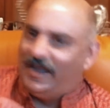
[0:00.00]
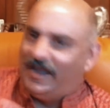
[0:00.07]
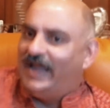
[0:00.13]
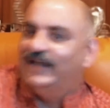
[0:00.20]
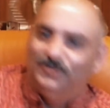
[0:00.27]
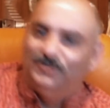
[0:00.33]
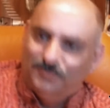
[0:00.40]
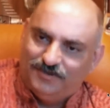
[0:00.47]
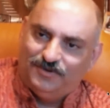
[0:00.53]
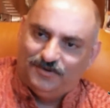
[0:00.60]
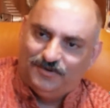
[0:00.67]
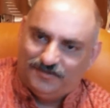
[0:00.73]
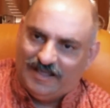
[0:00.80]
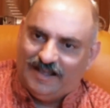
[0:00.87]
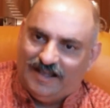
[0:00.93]
You can't use it
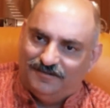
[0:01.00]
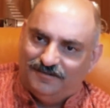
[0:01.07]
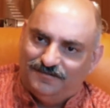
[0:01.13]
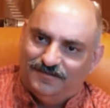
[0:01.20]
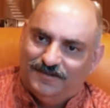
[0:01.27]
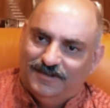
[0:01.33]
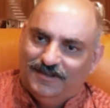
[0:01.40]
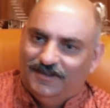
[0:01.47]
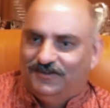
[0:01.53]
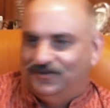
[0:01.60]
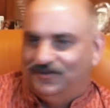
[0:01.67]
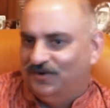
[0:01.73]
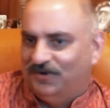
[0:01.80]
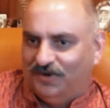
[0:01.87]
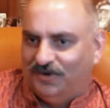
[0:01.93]
yourself,
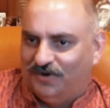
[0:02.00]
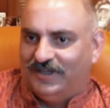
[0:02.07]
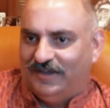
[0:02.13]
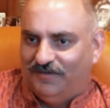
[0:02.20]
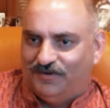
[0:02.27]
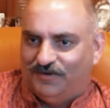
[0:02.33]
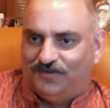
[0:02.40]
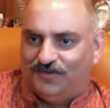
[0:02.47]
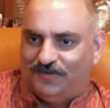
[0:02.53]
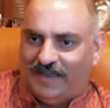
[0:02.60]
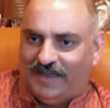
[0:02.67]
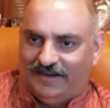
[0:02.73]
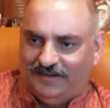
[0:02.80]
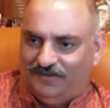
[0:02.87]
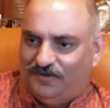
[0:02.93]
so you're going to give it to
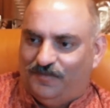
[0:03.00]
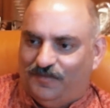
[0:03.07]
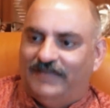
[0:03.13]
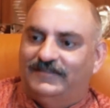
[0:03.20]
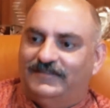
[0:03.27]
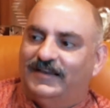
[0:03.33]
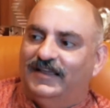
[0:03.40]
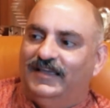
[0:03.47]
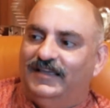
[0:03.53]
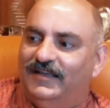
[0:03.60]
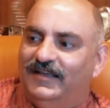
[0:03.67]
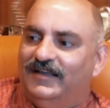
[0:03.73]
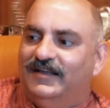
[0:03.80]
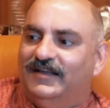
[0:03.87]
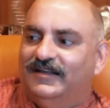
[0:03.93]
society. So basically,
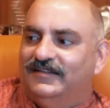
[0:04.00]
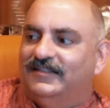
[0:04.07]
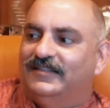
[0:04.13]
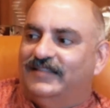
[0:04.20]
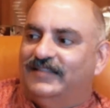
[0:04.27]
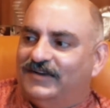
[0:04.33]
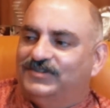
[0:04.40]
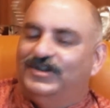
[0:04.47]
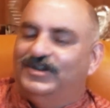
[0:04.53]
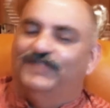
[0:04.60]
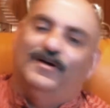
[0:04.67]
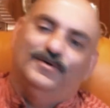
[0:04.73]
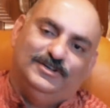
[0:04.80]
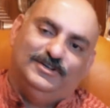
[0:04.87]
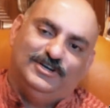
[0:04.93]
the Dutchner
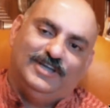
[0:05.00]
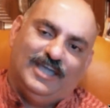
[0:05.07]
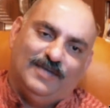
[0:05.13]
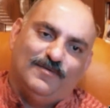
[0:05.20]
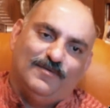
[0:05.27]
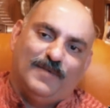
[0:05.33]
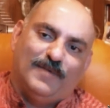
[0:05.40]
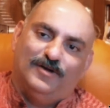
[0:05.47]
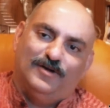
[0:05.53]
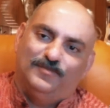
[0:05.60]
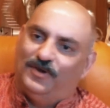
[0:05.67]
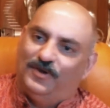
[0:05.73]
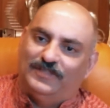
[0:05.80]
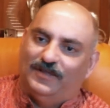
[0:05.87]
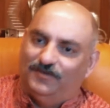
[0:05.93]
Foundation came about
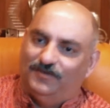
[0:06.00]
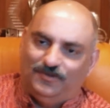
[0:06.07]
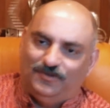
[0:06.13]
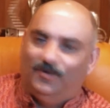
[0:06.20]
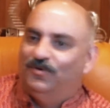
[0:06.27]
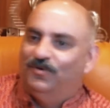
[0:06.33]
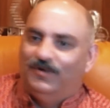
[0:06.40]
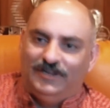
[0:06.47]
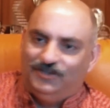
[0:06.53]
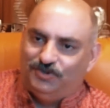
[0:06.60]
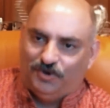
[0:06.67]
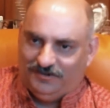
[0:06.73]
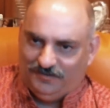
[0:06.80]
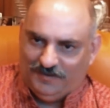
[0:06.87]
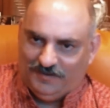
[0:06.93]
because that was the only
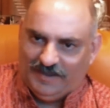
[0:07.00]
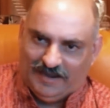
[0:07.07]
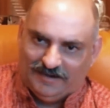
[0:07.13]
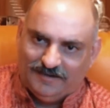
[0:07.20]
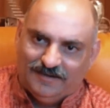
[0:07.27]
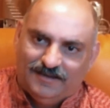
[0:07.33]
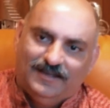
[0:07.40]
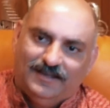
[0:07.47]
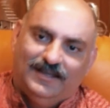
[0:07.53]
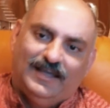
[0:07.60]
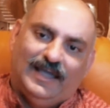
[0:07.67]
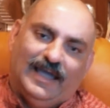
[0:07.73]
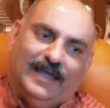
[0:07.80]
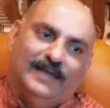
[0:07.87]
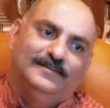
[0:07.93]
choice we had.
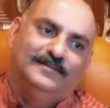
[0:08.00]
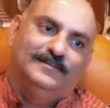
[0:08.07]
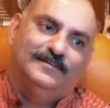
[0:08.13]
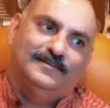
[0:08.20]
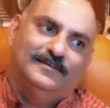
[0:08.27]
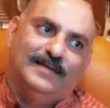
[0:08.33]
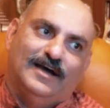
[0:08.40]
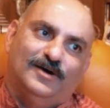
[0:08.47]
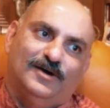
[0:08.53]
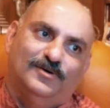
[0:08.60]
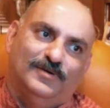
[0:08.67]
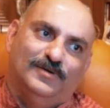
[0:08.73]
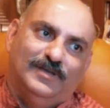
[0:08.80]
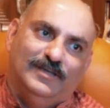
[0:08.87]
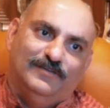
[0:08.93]
And now,
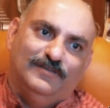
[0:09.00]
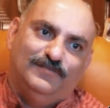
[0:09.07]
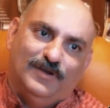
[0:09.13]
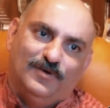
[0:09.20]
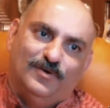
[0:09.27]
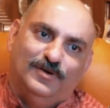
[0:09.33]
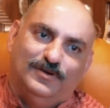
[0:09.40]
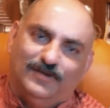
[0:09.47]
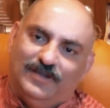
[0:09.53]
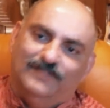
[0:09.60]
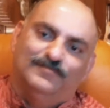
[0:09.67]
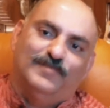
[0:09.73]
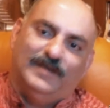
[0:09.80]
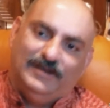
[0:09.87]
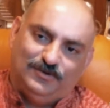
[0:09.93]
if you're going to
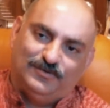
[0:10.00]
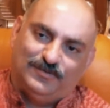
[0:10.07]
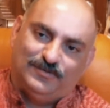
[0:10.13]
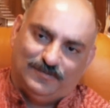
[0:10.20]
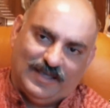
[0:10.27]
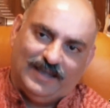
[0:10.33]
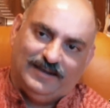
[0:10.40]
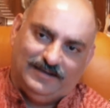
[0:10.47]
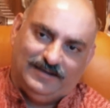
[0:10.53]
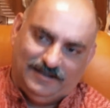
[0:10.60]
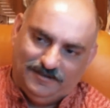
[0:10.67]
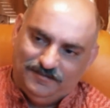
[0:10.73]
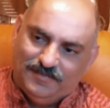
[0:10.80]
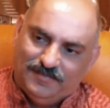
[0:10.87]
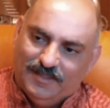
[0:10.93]
give money to society,
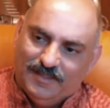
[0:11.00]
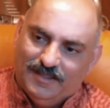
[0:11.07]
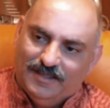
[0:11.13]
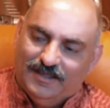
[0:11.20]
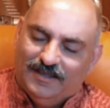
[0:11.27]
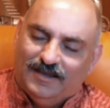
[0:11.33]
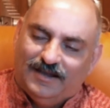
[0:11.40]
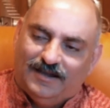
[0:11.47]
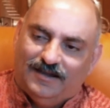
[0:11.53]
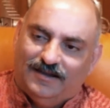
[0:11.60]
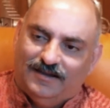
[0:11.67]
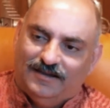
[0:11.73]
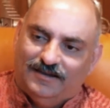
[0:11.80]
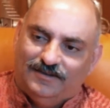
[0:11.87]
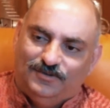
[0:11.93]

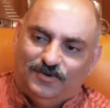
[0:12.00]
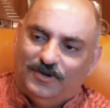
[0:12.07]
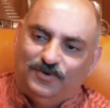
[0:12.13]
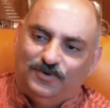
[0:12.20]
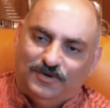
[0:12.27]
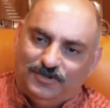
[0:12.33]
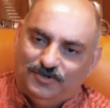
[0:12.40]
you can do it